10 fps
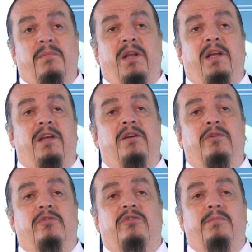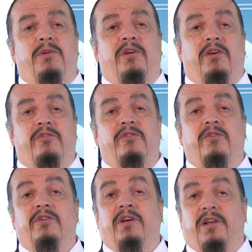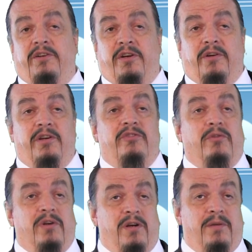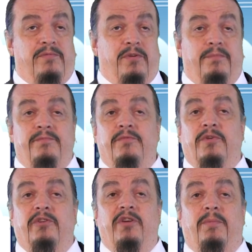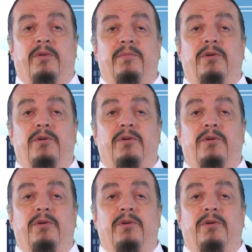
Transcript: Many induced mutations are deleterious or harmful. For example, the